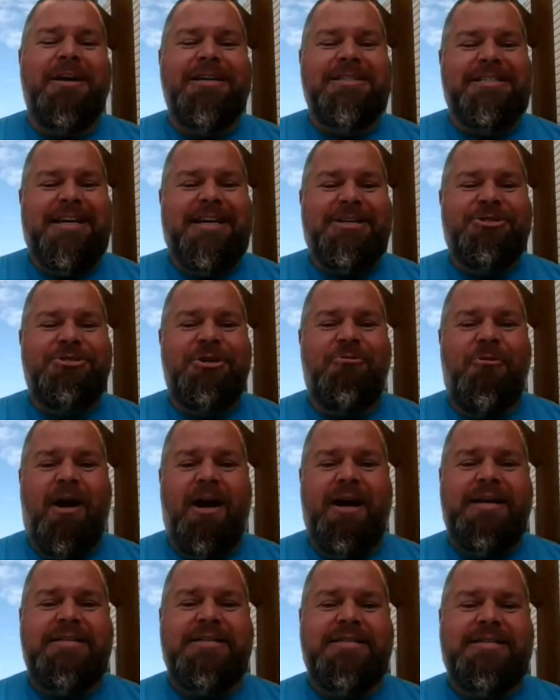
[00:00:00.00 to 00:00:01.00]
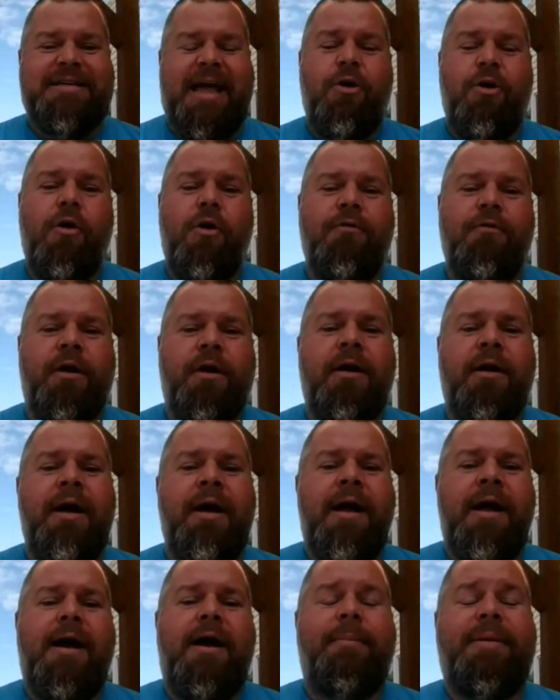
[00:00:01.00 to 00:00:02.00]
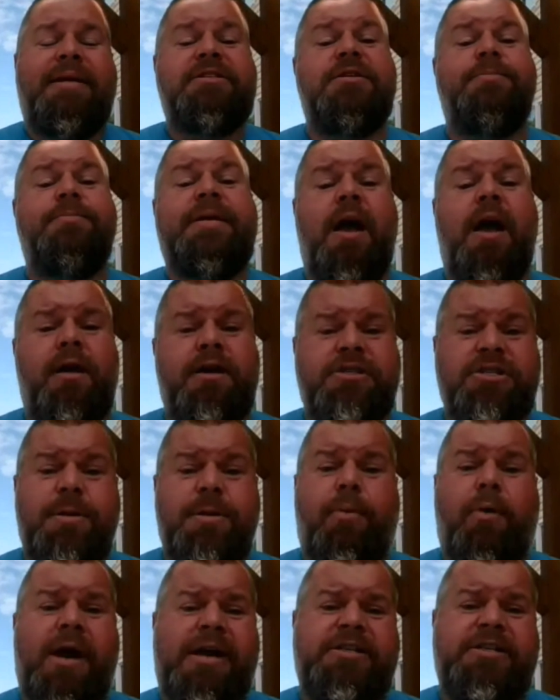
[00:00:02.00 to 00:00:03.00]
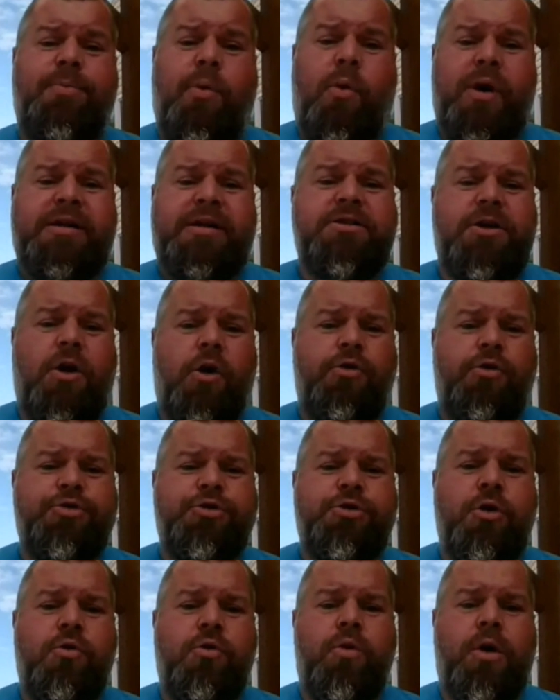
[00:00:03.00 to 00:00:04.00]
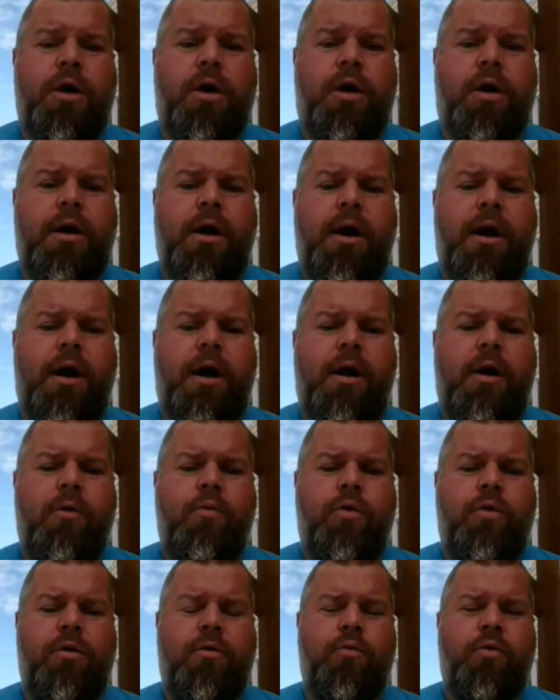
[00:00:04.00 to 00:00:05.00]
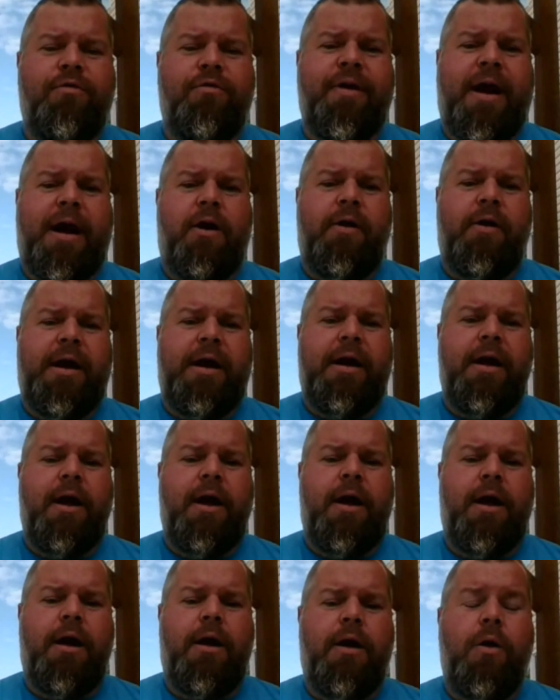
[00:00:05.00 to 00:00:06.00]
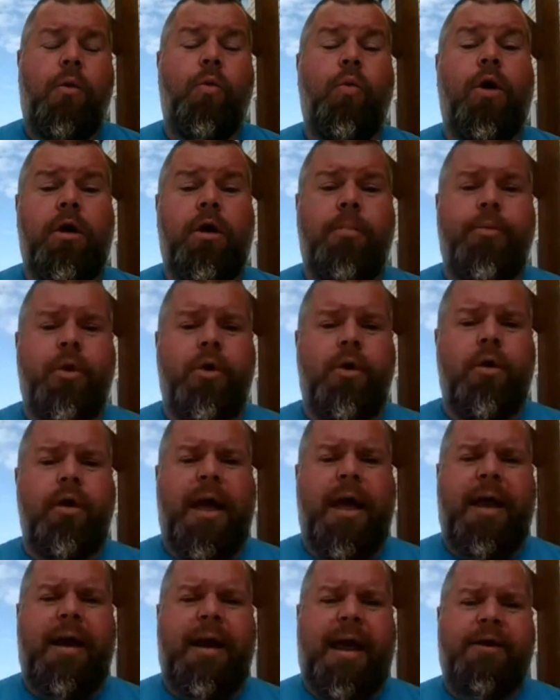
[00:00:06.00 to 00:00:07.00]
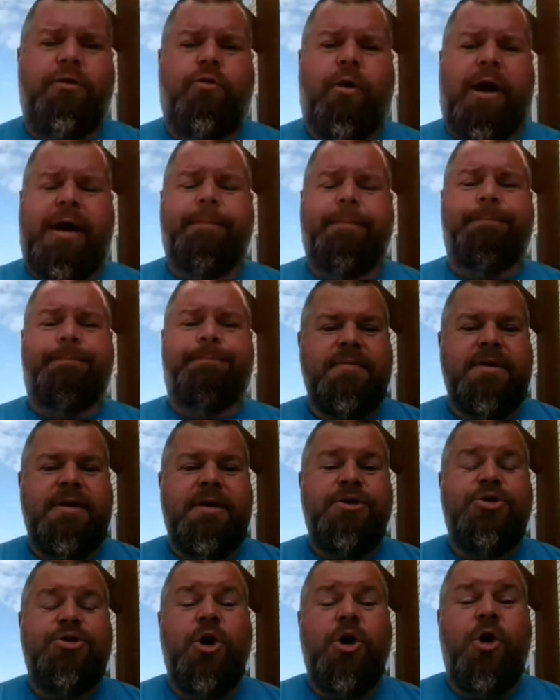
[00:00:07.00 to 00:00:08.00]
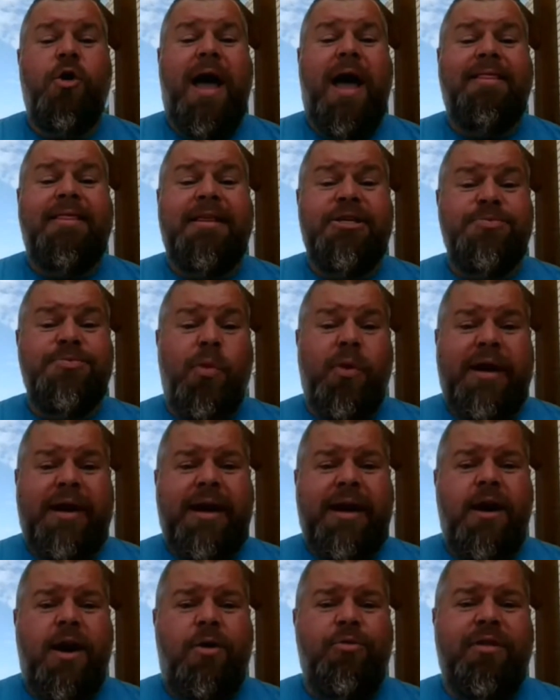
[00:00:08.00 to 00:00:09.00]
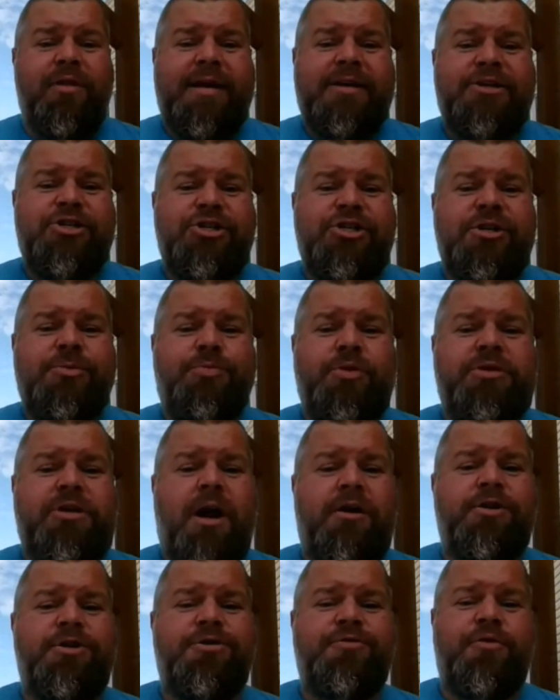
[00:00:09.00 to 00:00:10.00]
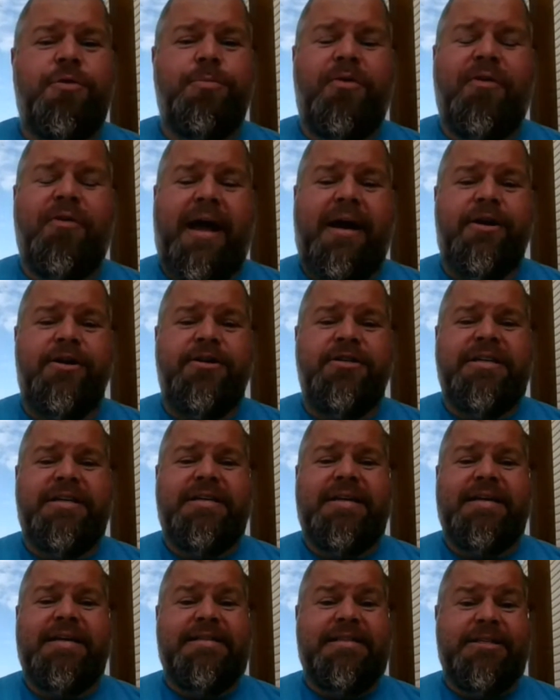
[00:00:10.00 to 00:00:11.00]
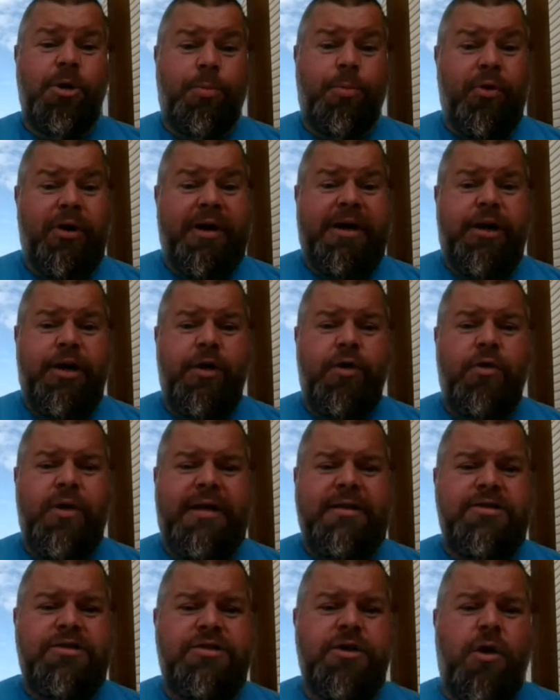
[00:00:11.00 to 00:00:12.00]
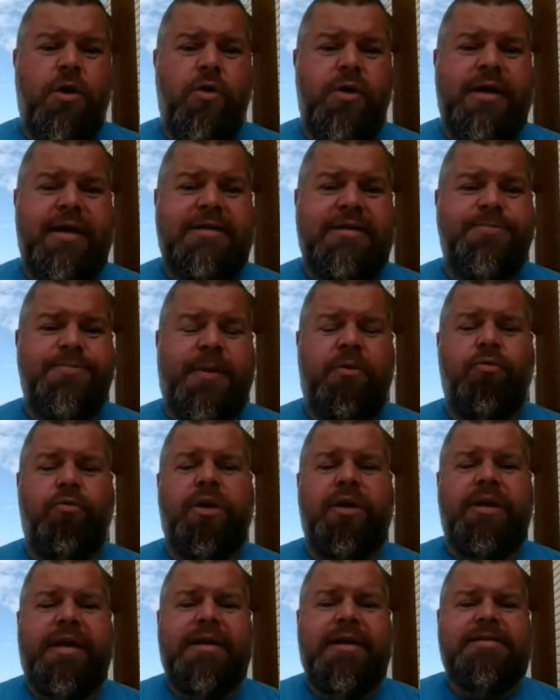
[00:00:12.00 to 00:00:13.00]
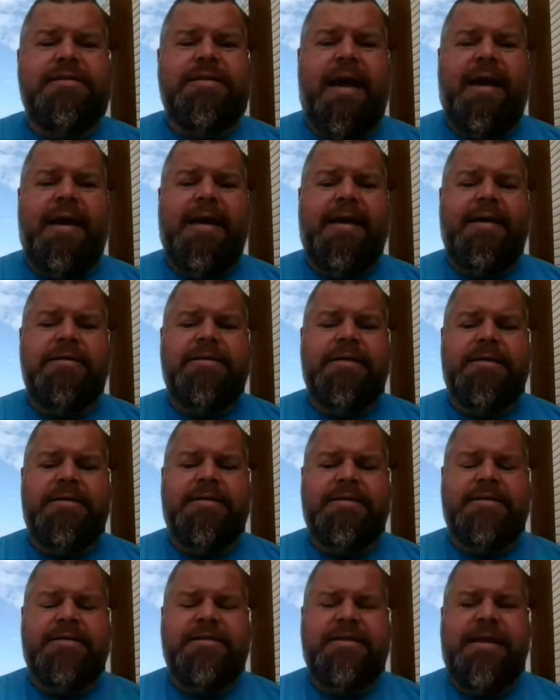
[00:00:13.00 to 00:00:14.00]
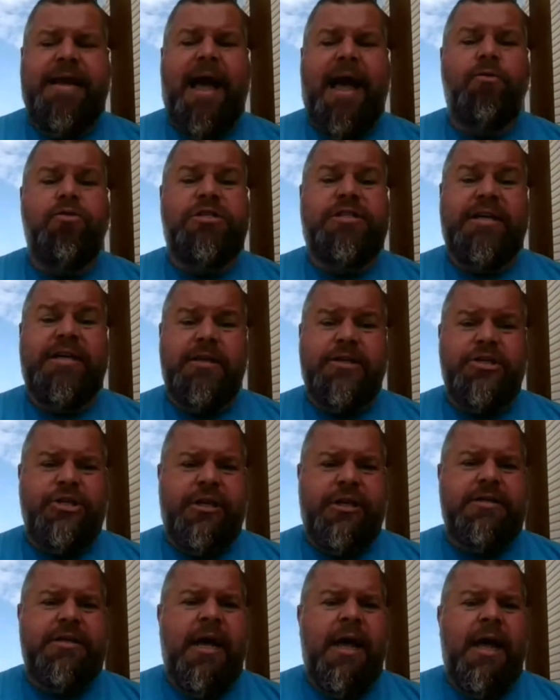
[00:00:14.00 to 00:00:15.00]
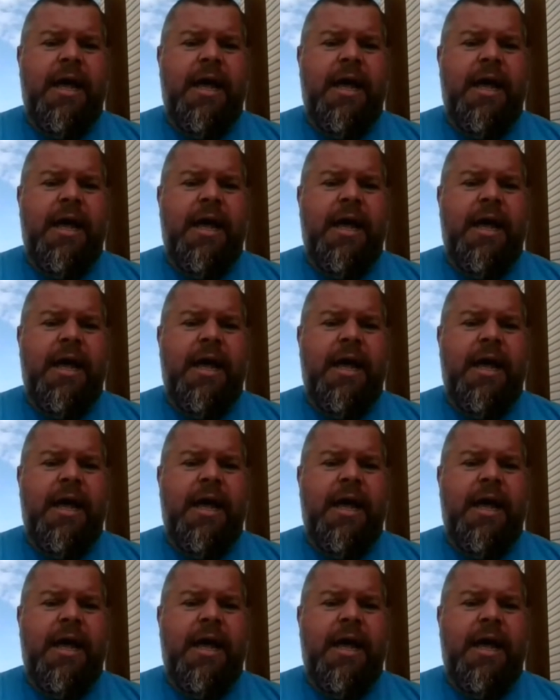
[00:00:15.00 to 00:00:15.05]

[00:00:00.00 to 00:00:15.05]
essentially wanting to take over. Um, and to be honest, the price points also were were uh, were, were very uh, workable and, and great. So at this point in our relationship with Doctors for Providers, it, it's still pretty new, and so it's been really exciting to to see how diligent